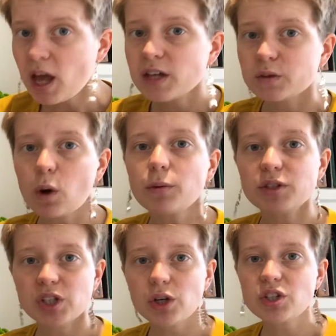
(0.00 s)
So what I would
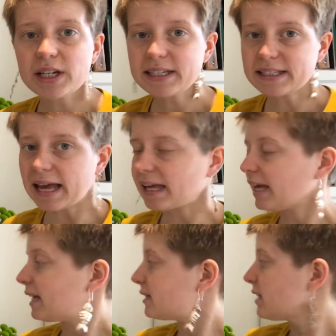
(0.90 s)
usually say
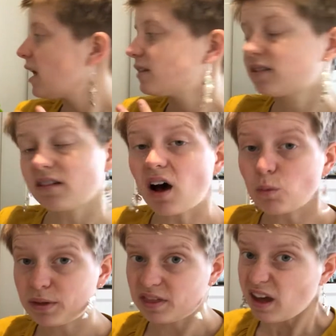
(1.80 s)
is start
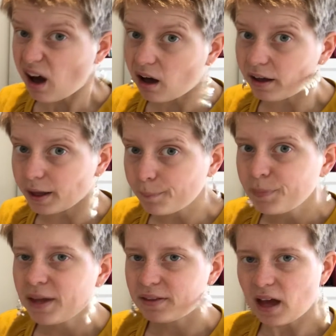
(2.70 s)
with the eye.
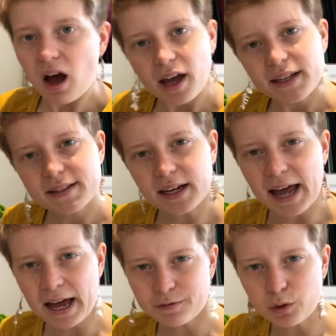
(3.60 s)
The eye is going to
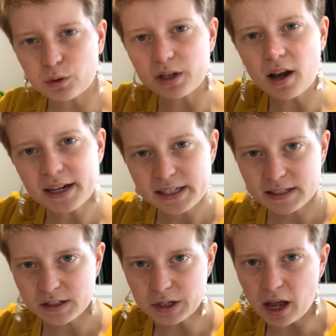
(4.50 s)
have your
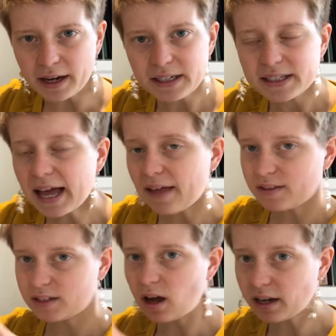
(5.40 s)
lightest light and the
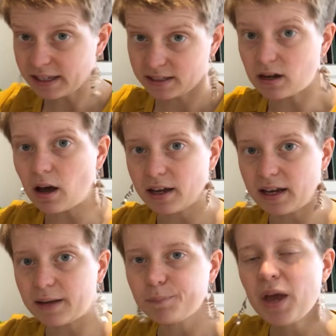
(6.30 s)
darkest dark
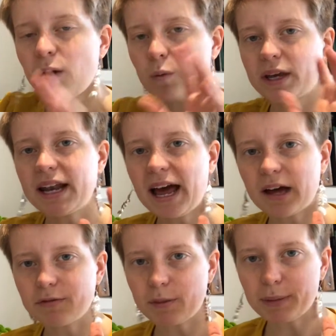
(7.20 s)
in it. We're going to
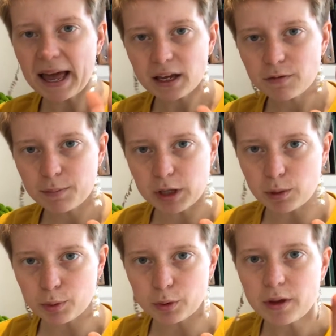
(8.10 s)
have the black of the
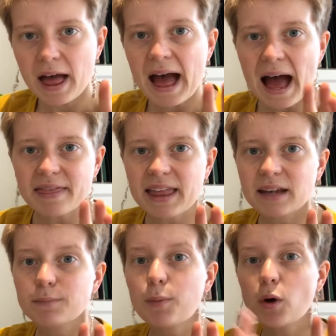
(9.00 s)
pupil and
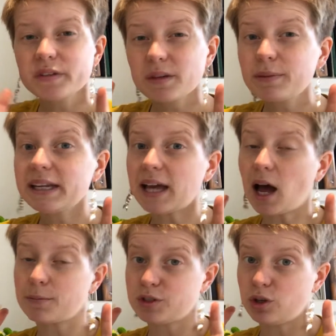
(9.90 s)
then possibly
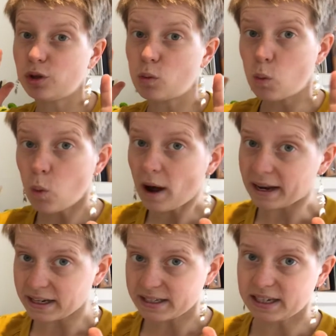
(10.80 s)
up to the
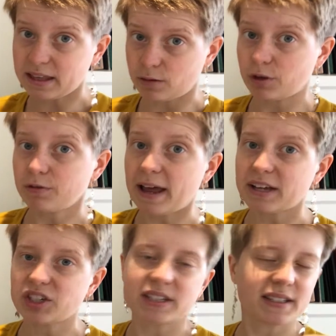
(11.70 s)
white in the
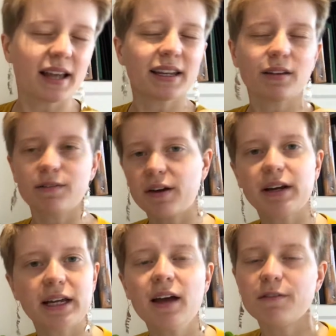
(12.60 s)
reflection, certainly a
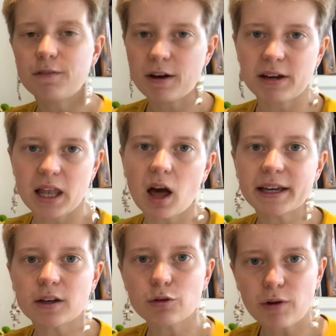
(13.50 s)
very, very
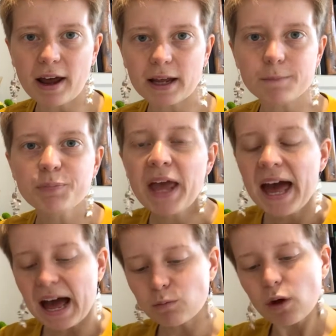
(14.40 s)
light grey.
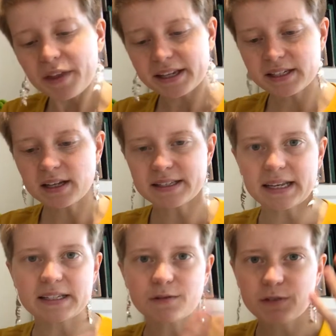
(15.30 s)
And what that does
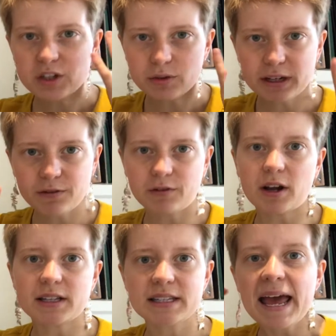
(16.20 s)
is, visually for
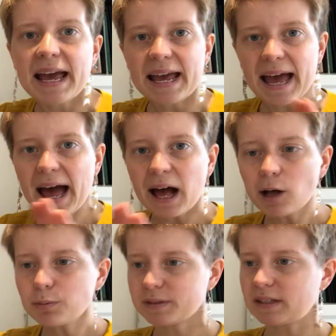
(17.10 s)
us, it
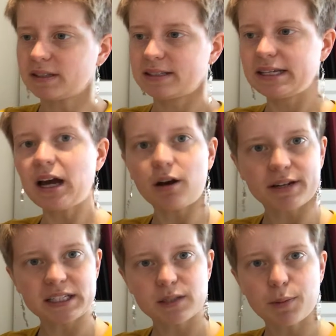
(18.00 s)
helps us see our
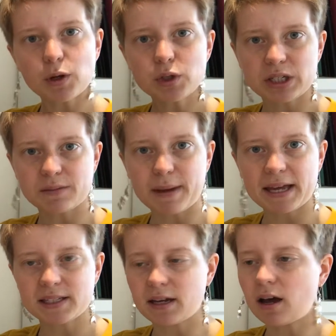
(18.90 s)
exposures better.